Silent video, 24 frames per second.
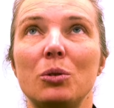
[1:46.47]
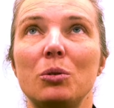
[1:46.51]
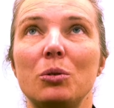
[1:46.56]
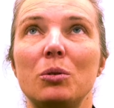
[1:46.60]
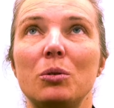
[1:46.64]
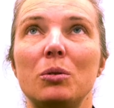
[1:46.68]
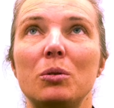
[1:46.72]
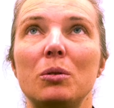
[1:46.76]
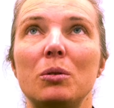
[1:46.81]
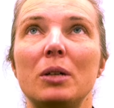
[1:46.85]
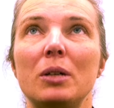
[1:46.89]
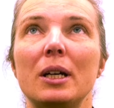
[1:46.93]

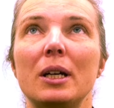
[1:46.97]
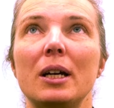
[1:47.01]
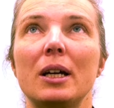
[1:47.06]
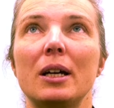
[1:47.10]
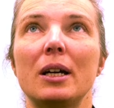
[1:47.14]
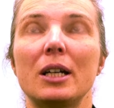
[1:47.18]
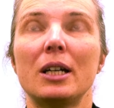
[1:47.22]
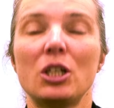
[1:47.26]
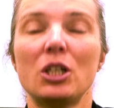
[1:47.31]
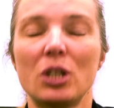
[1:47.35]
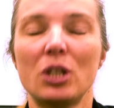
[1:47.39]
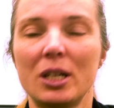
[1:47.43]
two
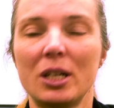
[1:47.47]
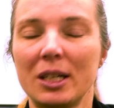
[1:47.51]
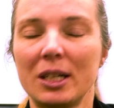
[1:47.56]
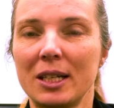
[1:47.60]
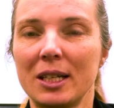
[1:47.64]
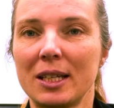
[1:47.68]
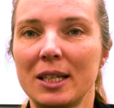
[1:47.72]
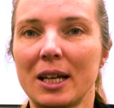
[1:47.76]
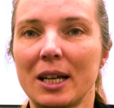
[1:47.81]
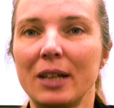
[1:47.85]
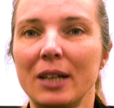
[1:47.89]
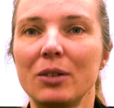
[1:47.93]

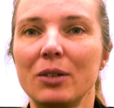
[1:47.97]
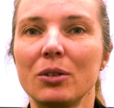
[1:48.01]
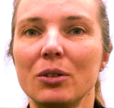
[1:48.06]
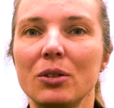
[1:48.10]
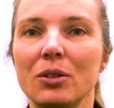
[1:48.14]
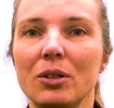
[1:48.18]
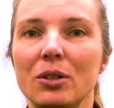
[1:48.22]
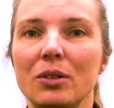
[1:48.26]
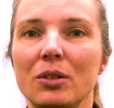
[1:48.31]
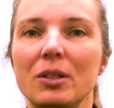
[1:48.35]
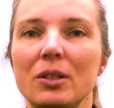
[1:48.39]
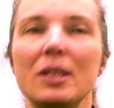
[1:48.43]
engineering design
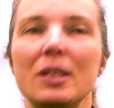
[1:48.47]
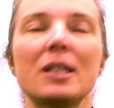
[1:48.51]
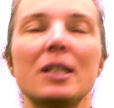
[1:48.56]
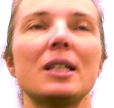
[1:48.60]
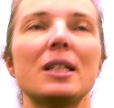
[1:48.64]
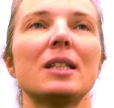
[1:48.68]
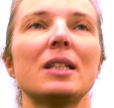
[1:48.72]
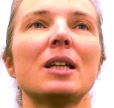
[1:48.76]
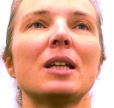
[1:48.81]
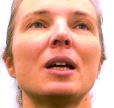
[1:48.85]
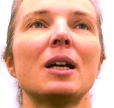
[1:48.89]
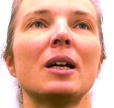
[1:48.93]

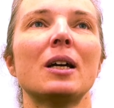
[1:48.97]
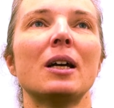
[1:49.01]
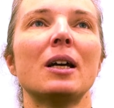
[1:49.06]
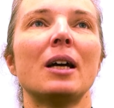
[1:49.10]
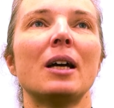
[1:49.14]
consultancies.